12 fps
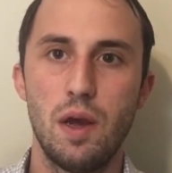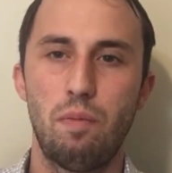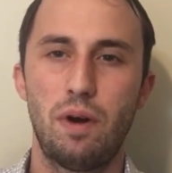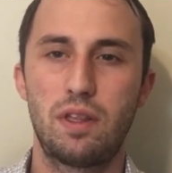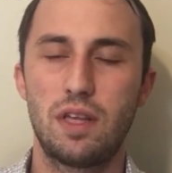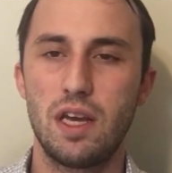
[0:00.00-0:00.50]

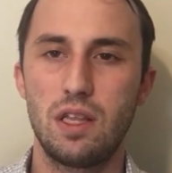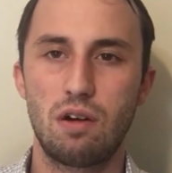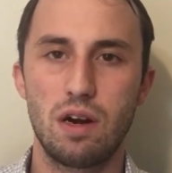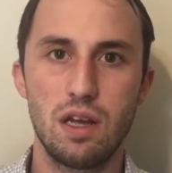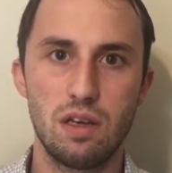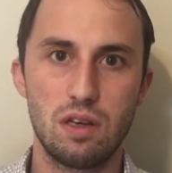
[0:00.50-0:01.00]
But say there
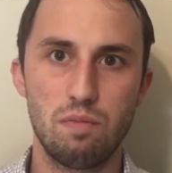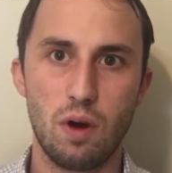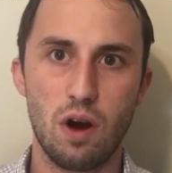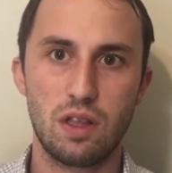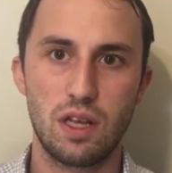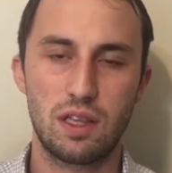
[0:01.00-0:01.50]
is a
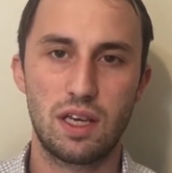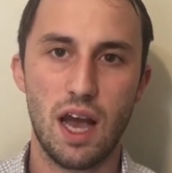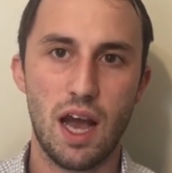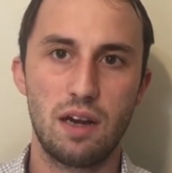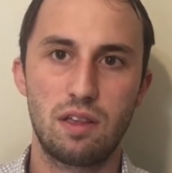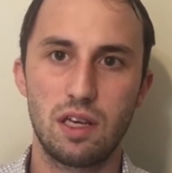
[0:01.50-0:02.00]
mark that's
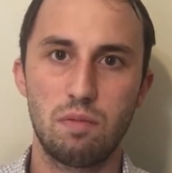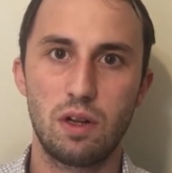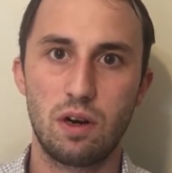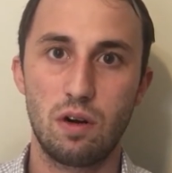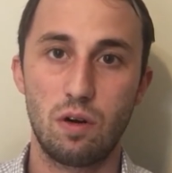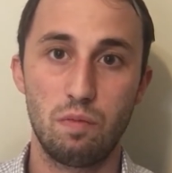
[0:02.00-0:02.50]
kind of
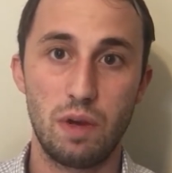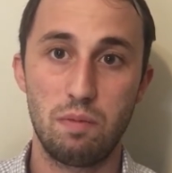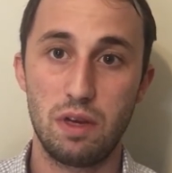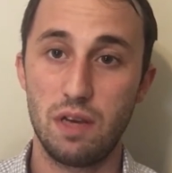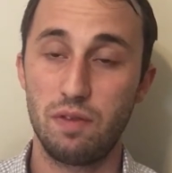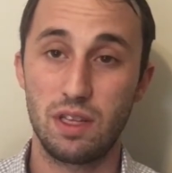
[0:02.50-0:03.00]
similar or
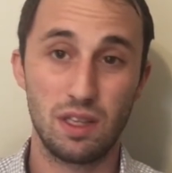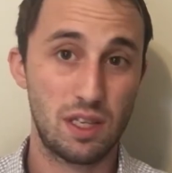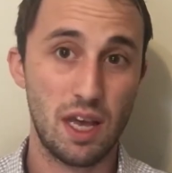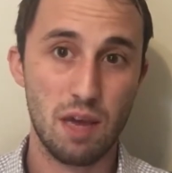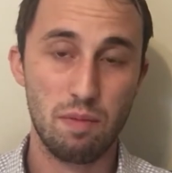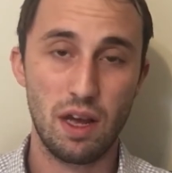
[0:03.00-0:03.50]
maybe even the
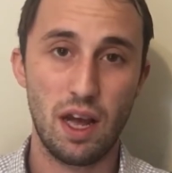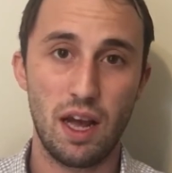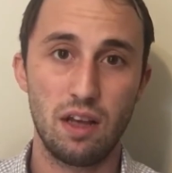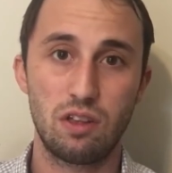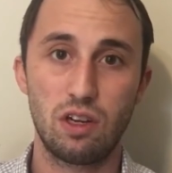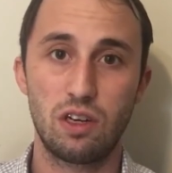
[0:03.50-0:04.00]
same
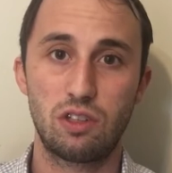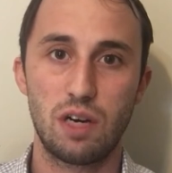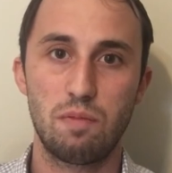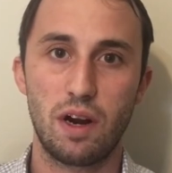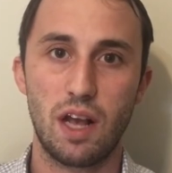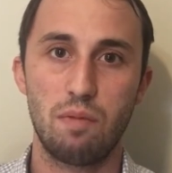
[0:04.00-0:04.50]
as your
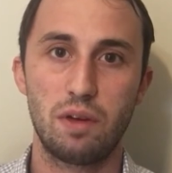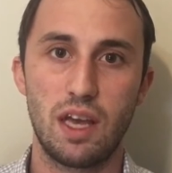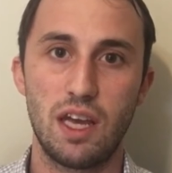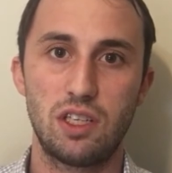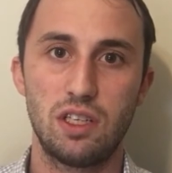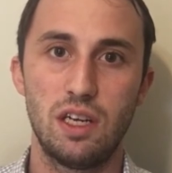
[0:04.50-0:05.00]
trademark
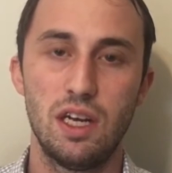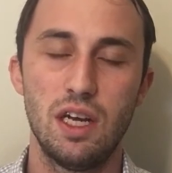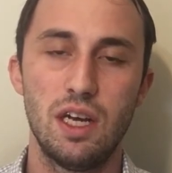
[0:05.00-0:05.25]
application,